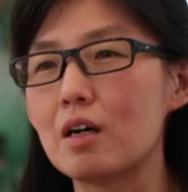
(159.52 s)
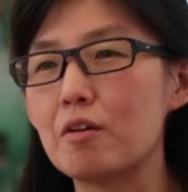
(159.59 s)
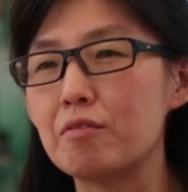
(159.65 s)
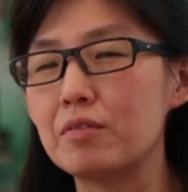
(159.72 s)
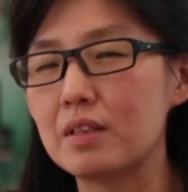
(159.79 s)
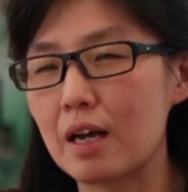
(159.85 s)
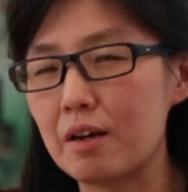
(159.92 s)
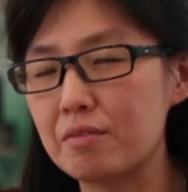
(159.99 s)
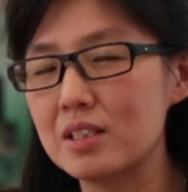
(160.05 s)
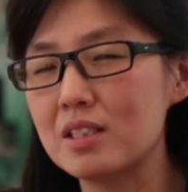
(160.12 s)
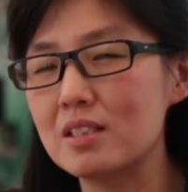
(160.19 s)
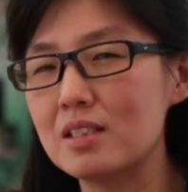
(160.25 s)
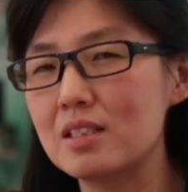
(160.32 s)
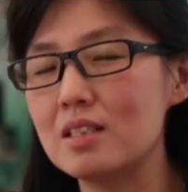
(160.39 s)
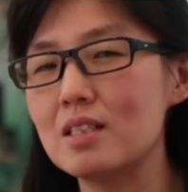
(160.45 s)
a
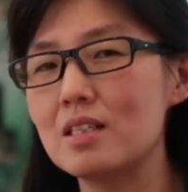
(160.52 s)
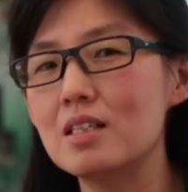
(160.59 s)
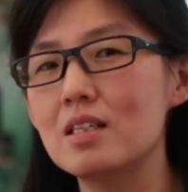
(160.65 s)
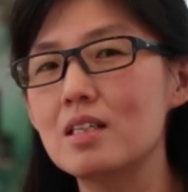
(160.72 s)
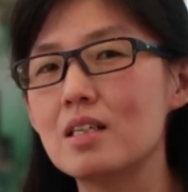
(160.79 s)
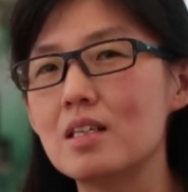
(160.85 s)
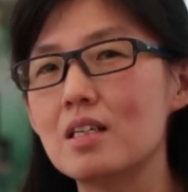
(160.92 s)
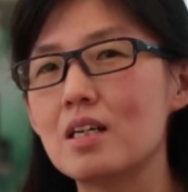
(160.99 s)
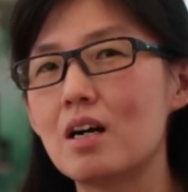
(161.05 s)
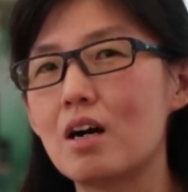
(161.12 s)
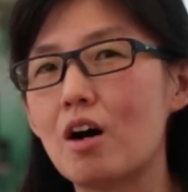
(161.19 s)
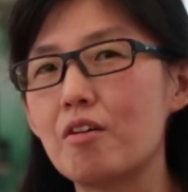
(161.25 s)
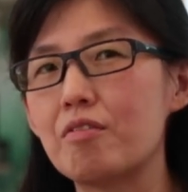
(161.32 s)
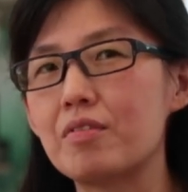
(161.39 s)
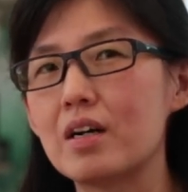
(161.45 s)
diversity
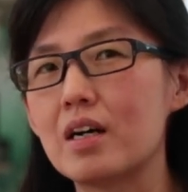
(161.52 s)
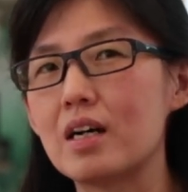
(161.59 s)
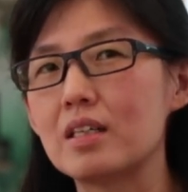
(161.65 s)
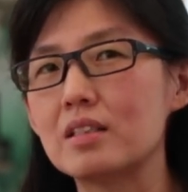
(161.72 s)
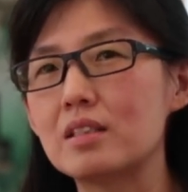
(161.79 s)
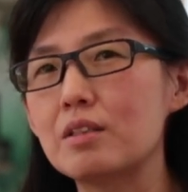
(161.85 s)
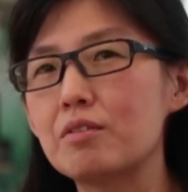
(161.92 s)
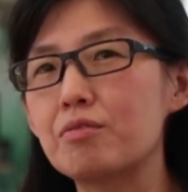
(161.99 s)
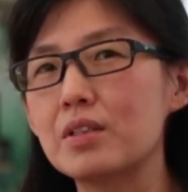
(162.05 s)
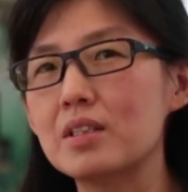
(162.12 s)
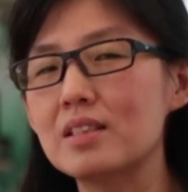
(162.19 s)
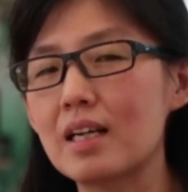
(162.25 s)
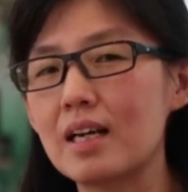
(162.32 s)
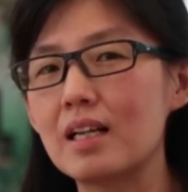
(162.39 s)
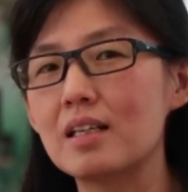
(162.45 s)
of
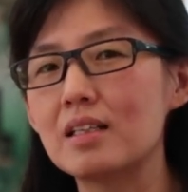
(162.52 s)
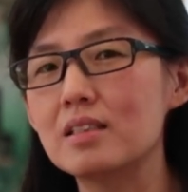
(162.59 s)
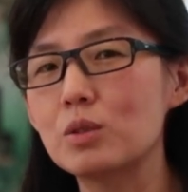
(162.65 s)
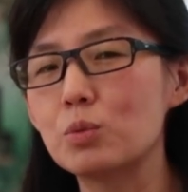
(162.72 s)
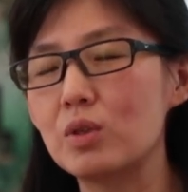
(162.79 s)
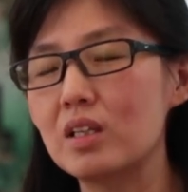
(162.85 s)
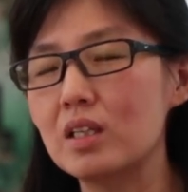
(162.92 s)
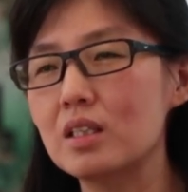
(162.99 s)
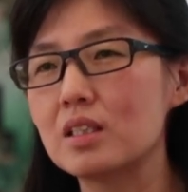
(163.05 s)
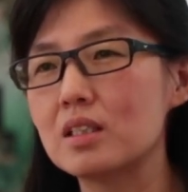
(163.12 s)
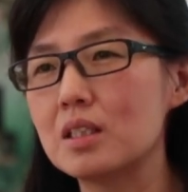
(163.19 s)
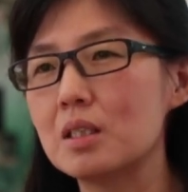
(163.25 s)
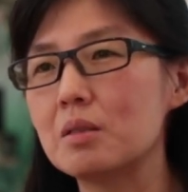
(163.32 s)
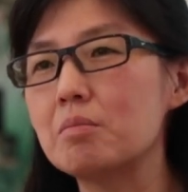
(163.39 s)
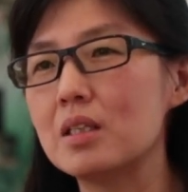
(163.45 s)
different talents within
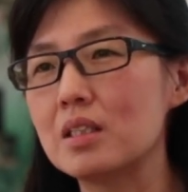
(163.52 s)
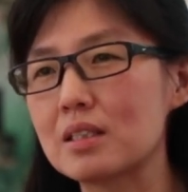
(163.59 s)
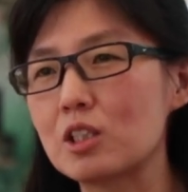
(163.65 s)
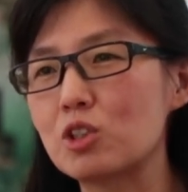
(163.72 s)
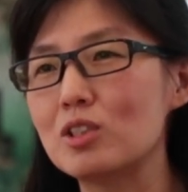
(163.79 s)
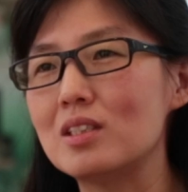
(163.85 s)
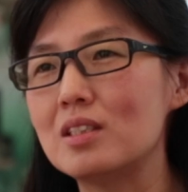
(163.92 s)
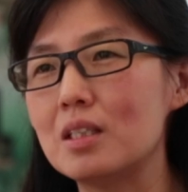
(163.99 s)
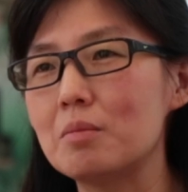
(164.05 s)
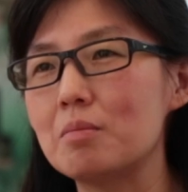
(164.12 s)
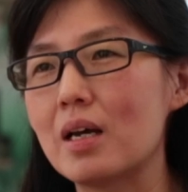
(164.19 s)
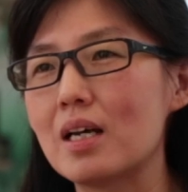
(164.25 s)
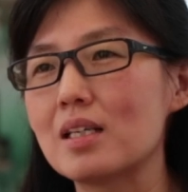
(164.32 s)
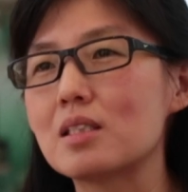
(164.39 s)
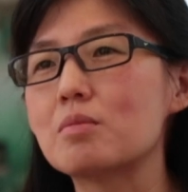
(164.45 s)
a team is actually
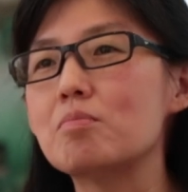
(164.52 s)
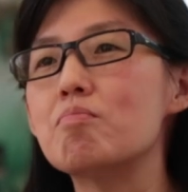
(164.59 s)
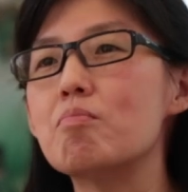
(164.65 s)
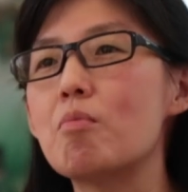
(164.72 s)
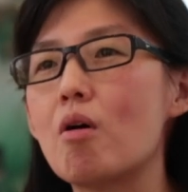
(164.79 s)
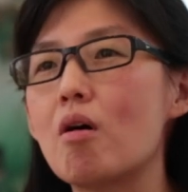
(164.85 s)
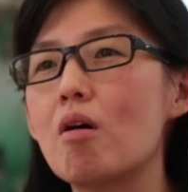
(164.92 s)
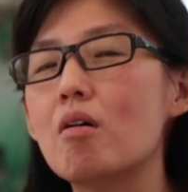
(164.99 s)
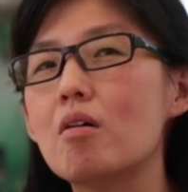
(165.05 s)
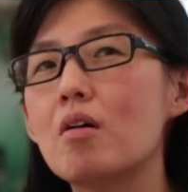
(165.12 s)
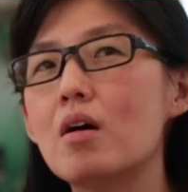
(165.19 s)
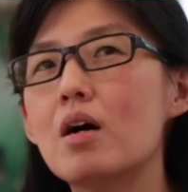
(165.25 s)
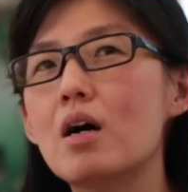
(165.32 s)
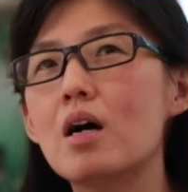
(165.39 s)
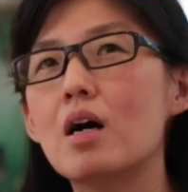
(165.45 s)
deemed as more
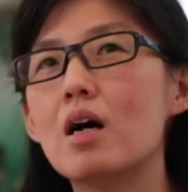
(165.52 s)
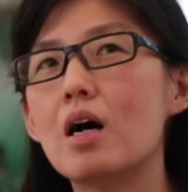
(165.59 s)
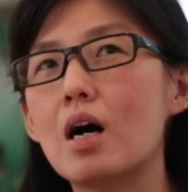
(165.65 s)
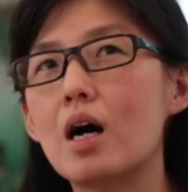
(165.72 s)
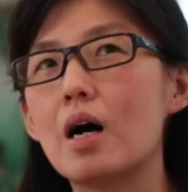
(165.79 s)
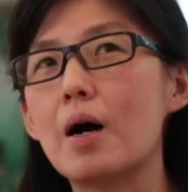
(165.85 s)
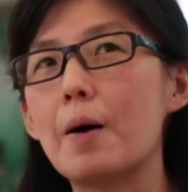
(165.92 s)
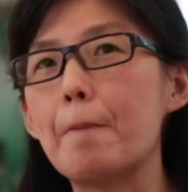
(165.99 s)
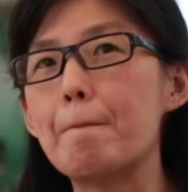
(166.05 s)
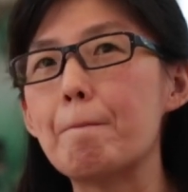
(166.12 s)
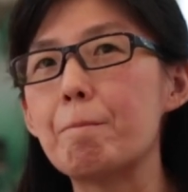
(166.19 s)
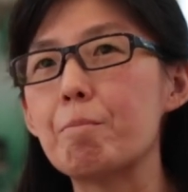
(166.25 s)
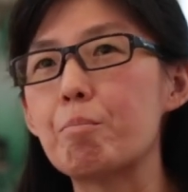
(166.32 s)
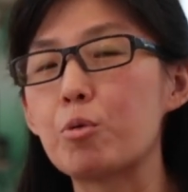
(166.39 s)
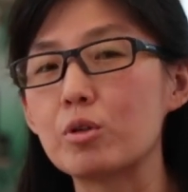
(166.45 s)

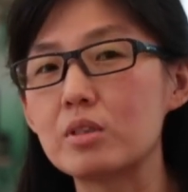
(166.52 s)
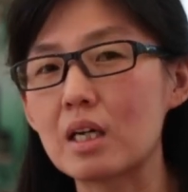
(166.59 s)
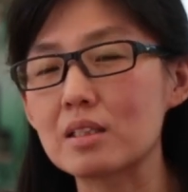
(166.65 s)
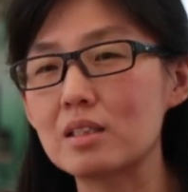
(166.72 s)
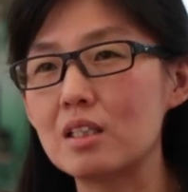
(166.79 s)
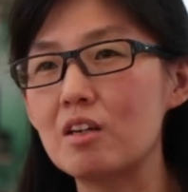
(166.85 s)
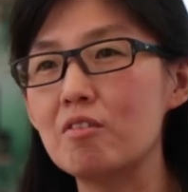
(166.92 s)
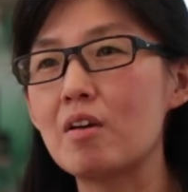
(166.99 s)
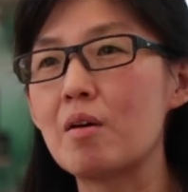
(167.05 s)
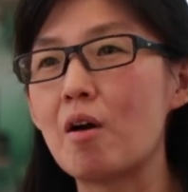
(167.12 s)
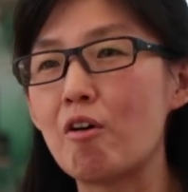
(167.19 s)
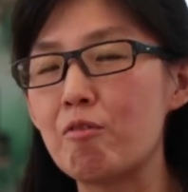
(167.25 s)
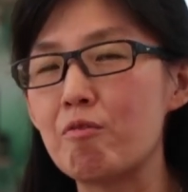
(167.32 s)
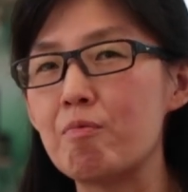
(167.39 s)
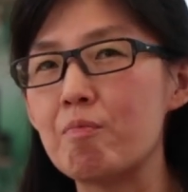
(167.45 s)
productive
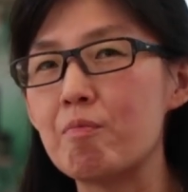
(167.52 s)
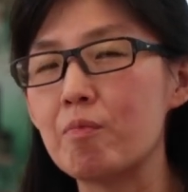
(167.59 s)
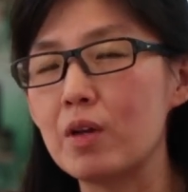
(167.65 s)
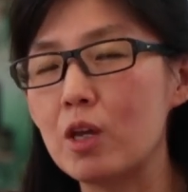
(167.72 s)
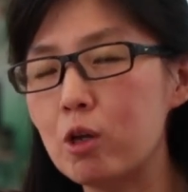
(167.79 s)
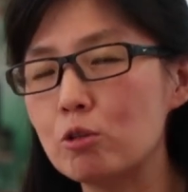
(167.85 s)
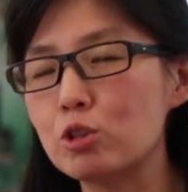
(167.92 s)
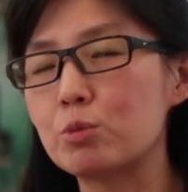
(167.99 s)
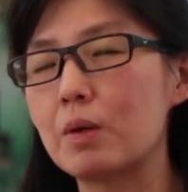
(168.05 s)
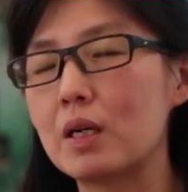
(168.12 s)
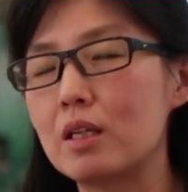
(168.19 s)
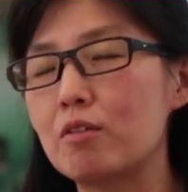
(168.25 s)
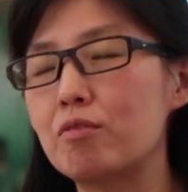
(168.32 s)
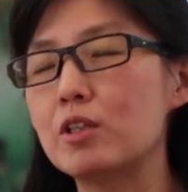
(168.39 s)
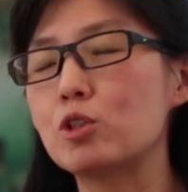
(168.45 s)
and of huge
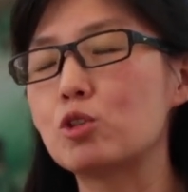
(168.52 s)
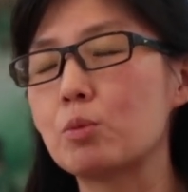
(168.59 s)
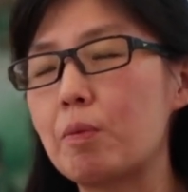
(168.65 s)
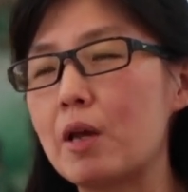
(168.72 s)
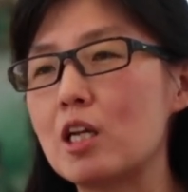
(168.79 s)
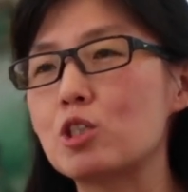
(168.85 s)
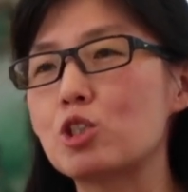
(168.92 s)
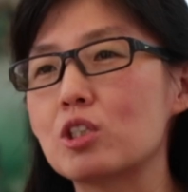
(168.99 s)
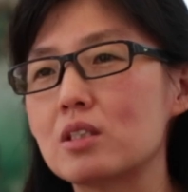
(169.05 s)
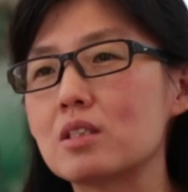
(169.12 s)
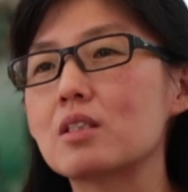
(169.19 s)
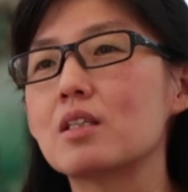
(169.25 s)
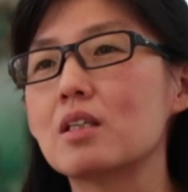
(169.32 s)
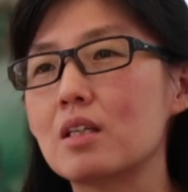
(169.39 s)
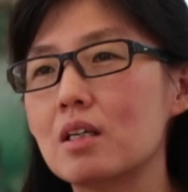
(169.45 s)
benefits to
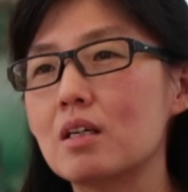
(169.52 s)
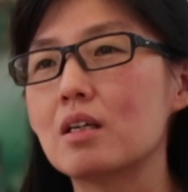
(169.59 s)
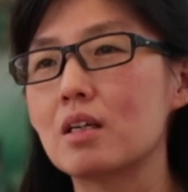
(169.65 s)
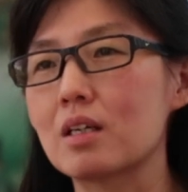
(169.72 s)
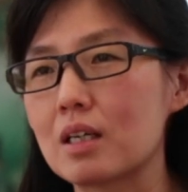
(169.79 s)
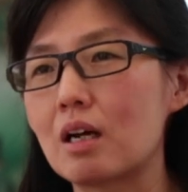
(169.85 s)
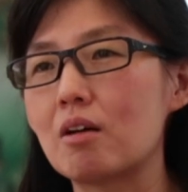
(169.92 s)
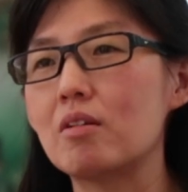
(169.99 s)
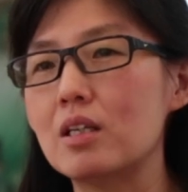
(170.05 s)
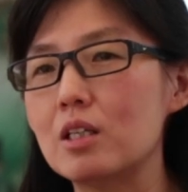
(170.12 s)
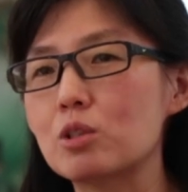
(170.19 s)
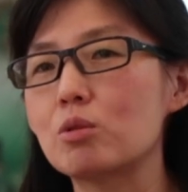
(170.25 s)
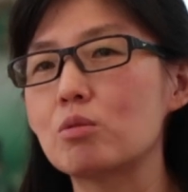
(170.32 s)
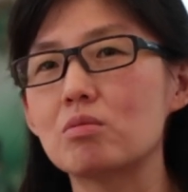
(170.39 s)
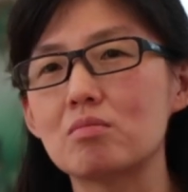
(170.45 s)
patients
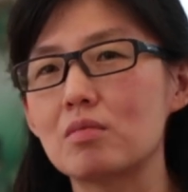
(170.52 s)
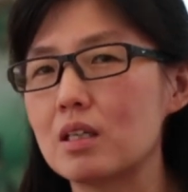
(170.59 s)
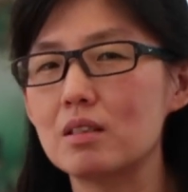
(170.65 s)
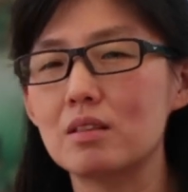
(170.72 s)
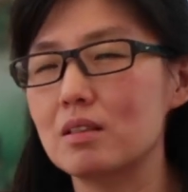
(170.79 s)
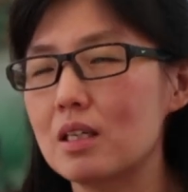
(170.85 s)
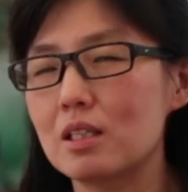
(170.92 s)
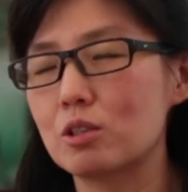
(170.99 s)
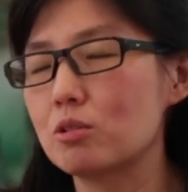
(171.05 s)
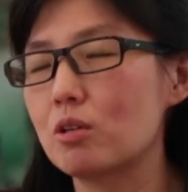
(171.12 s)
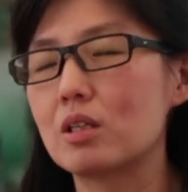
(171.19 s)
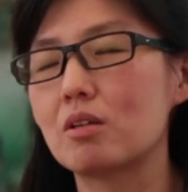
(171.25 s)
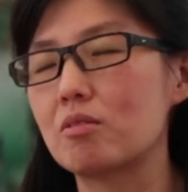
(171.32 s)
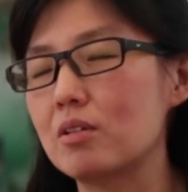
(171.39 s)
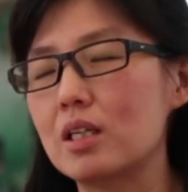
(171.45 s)
currently. So, that's
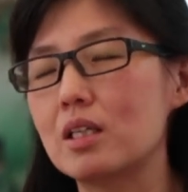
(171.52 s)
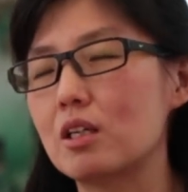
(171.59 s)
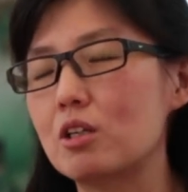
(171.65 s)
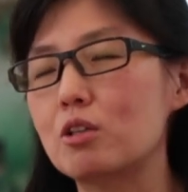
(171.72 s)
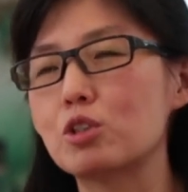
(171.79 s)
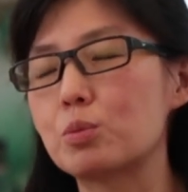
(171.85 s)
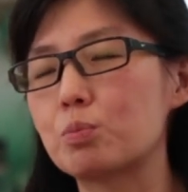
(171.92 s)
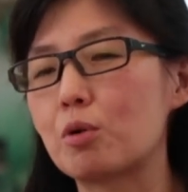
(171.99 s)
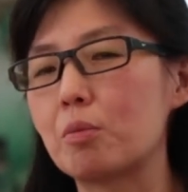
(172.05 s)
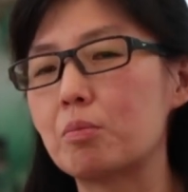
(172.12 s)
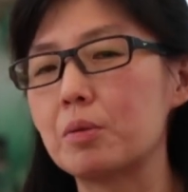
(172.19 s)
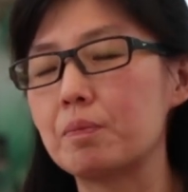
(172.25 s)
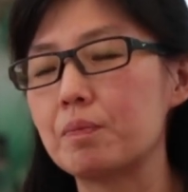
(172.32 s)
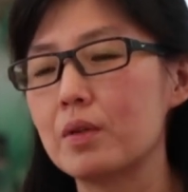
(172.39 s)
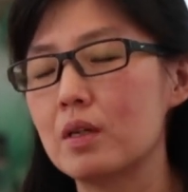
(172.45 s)
not really a huge
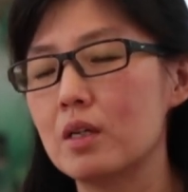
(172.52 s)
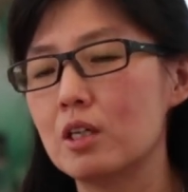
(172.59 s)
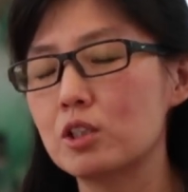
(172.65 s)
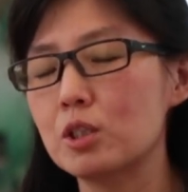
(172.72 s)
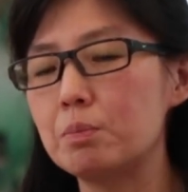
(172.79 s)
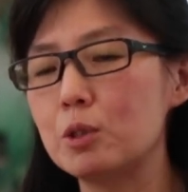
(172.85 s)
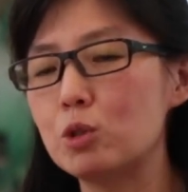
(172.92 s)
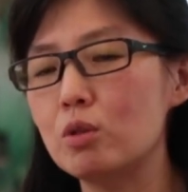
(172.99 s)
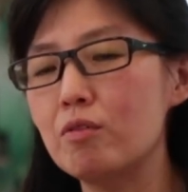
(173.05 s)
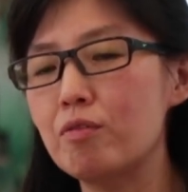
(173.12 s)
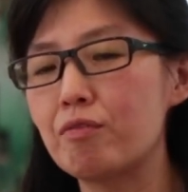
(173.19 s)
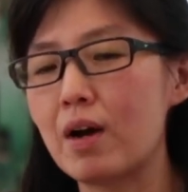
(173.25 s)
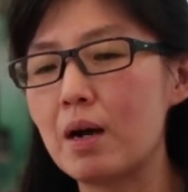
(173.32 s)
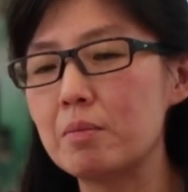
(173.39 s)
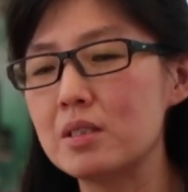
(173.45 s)
problem. So, between
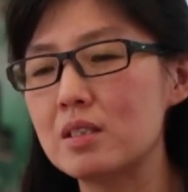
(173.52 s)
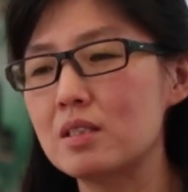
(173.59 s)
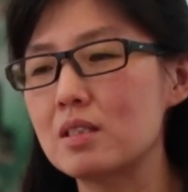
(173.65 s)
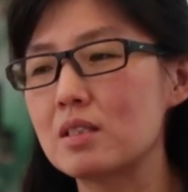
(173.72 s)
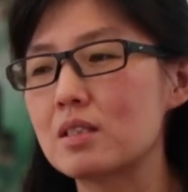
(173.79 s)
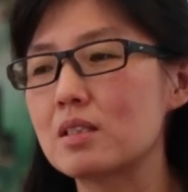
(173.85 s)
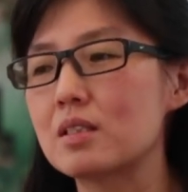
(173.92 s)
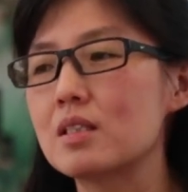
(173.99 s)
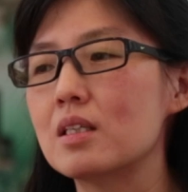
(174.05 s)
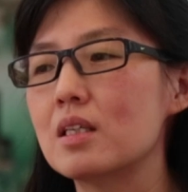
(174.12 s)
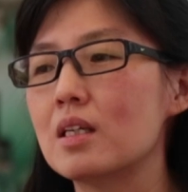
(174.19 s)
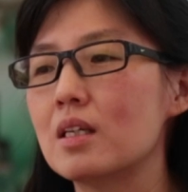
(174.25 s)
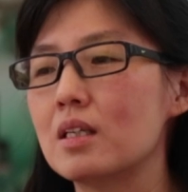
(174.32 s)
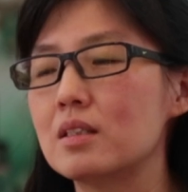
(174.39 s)
pharmacists,